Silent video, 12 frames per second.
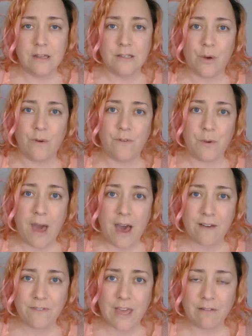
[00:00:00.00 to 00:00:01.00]
So if you
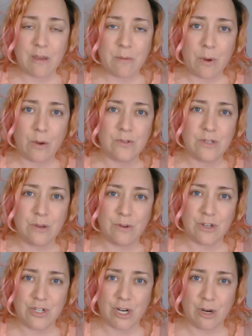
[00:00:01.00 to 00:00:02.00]
have Get Repost, you
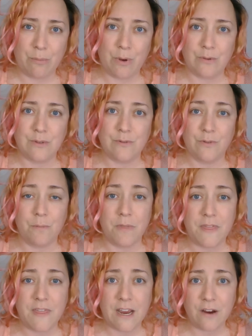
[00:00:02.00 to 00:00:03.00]
can share posts from
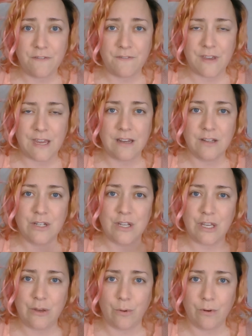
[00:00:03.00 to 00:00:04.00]
their feed to
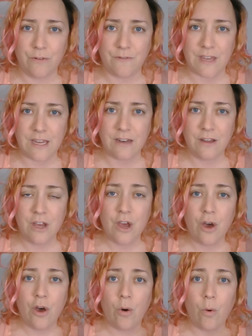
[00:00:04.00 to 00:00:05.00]
your feed.
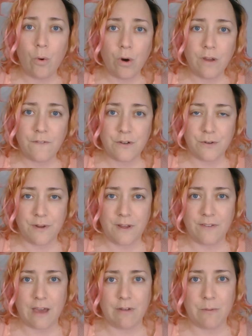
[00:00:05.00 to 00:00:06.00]
Or if you don't have
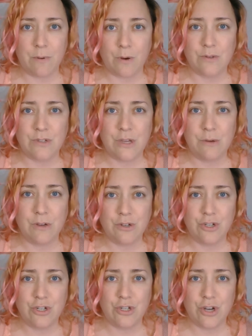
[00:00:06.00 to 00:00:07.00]
Get Repost, you can
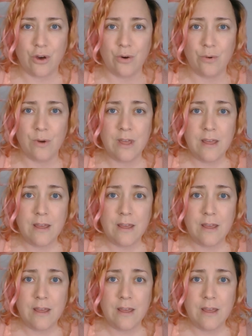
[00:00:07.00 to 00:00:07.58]
share